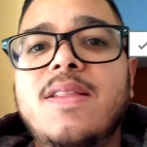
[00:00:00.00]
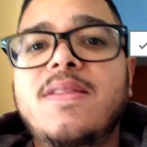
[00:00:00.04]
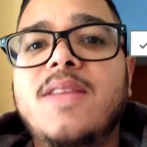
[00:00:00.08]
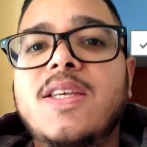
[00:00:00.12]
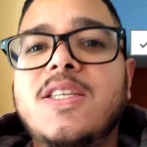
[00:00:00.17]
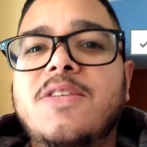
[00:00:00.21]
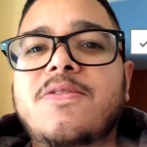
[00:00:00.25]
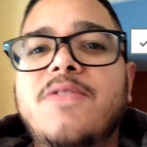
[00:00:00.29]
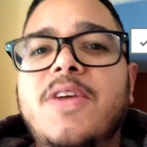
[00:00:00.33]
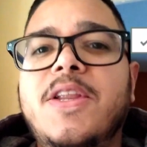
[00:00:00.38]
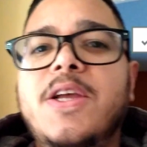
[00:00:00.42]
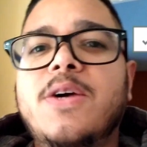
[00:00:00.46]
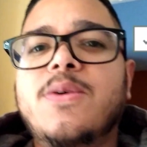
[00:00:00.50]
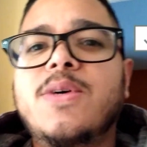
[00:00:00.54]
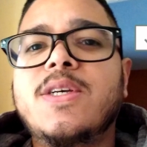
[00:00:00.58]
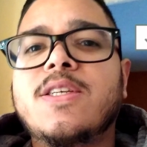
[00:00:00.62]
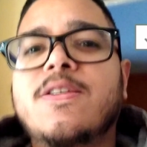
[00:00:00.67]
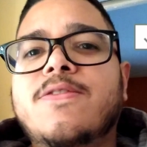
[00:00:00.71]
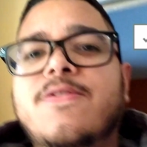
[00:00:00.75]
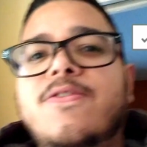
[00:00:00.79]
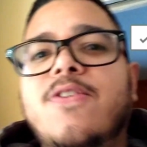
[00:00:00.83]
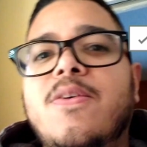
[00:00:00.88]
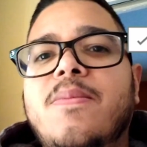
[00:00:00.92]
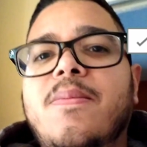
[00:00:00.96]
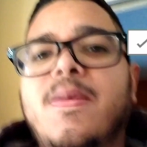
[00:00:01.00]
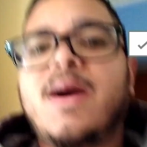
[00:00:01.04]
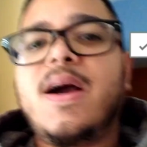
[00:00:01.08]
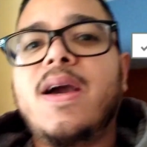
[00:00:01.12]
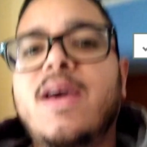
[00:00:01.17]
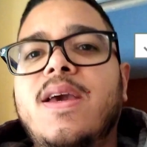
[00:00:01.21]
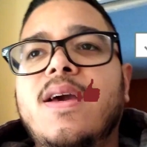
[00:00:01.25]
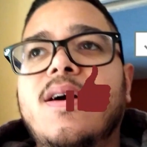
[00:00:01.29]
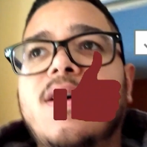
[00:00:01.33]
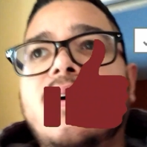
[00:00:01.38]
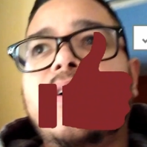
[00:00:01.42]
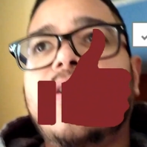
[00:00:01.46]
This video is for
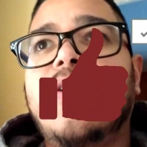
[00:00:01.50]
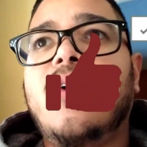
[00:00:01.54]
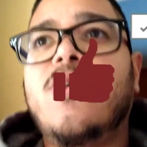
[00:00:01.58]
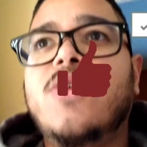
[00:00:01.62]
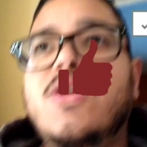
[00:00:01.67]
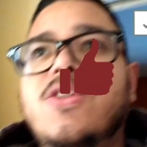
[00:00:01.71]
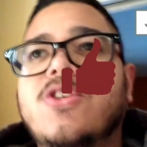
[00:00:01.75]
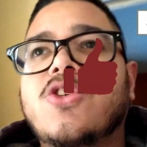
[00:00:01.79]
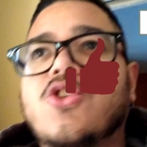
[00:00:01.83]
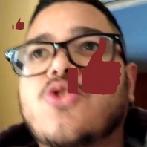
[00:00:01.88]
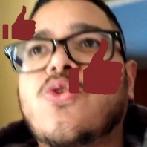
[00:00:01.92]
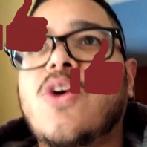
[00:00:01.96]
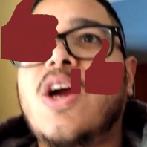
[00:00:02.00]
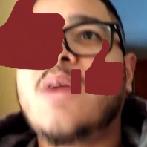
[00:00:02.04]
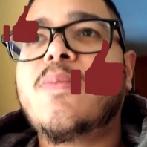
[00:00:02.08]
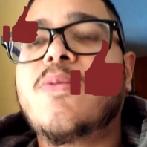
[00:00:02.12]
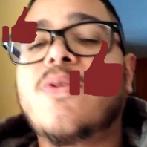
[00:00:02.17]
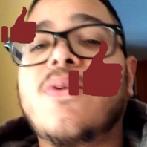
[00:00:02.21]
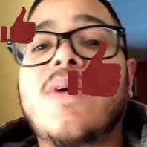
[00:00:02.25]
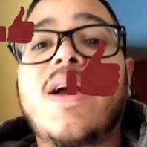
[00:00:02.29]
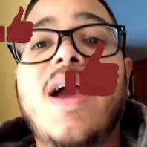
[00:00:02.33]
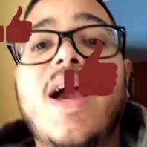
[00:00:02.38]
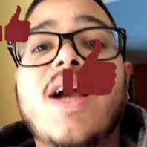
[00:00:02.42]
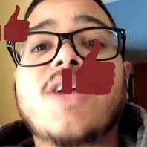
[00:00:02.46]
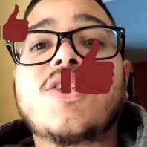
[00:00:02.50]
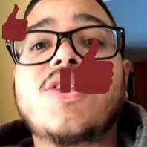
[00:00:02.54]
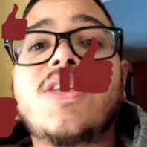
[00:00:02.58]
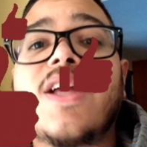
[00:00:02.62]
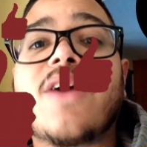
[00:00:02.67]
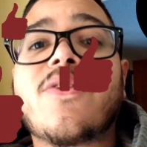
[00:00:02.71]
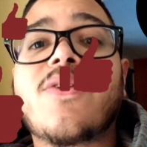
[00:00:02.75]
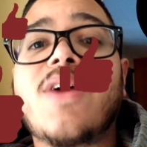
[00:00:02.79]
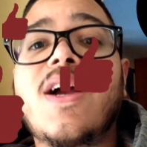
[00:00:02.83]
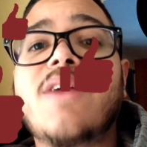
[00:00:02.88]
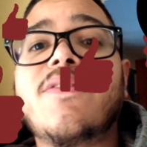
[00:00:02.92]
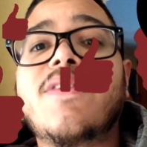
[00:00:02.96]
my only subscriber.
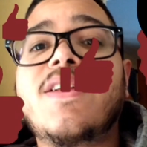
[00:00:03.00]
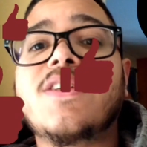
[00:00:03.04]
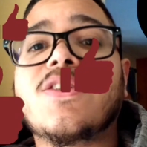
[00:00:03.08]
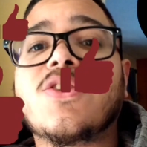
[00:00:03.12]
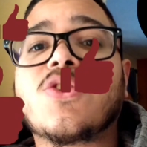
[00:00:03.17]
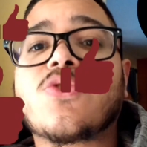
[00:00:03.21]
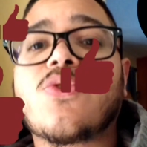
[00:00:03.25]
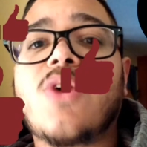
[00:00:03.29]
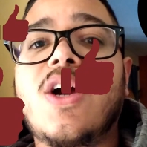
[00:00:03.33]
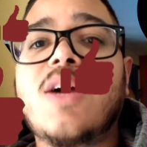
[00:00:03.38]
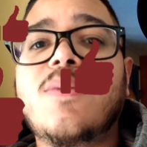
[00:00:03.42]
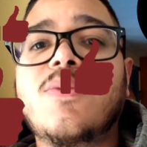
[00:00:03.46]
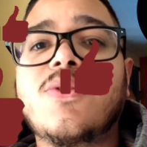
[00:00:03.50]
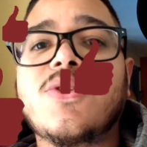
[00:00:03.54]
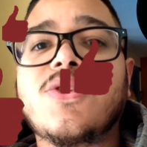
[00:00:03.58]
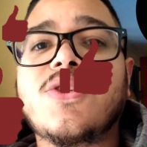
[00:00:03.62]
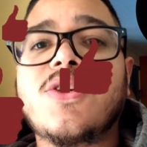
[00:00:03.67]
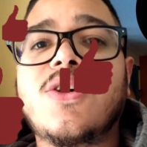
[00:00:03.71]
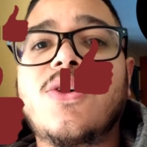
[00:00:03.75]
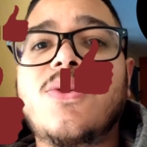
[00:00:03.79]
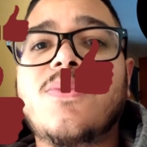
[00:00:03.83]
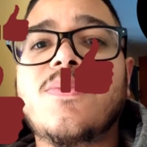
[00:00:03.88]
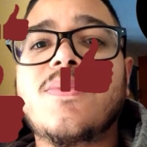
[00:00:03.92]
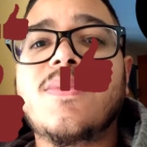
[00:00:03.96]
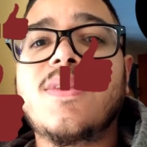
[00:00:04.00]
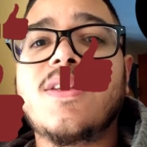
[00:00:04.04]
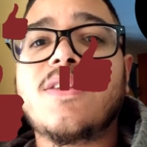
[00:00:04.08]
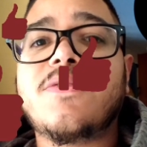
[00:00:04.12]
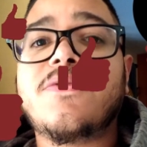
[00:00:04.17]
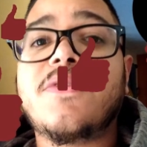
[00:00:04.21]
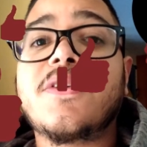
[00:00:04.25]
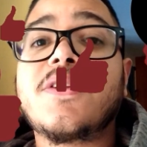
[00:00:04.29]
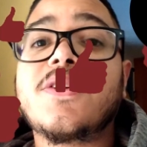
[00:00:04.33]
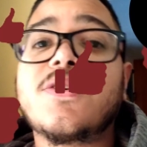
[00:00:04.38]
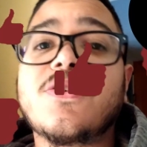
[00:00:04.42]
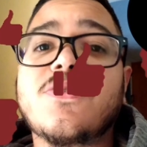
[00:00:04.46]
Actually, I don't have any subscribers, so this
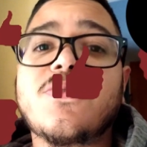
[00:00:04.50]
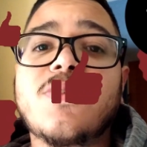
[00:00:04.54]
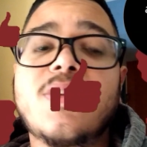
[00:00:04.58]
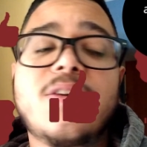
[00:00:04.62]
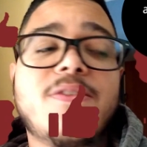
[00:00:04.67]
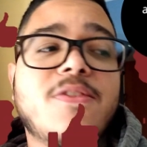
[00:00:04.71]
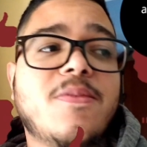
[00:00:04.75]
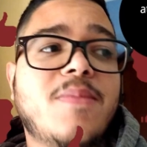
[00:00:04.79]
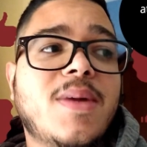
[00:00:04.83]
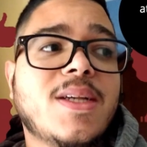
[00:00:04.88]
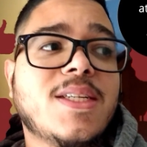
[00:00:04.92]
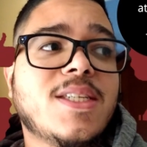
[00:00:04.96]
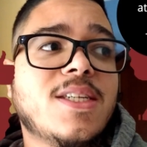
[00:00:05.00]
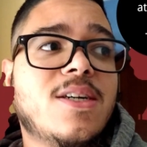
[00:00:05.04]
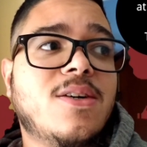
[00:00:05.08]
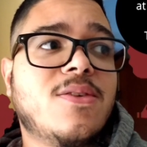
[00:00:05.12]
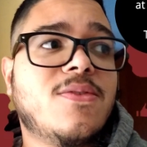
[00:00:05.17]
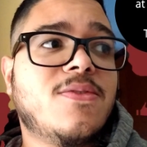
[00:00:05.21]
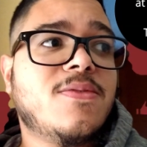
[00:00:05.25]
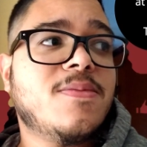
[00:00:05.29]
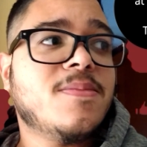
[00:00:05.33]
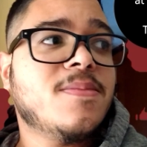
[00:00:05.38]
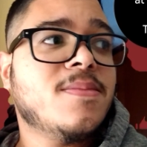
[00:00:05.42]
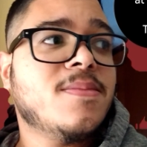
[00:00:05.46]
video is really for myself.